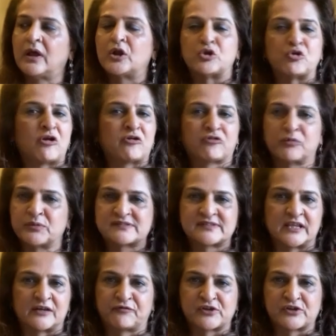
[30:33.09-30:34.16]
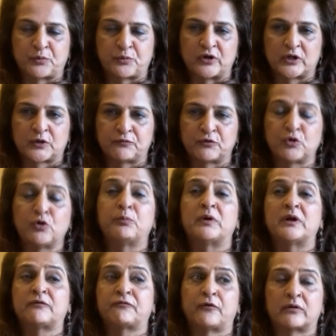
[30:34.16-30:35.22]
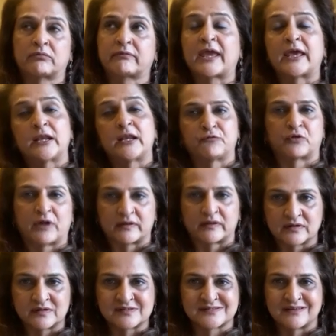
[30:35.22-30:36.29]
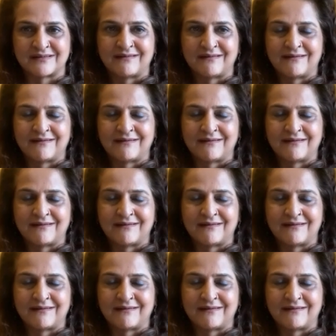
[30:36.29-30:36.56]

not from a selfish point of view, but for caring for others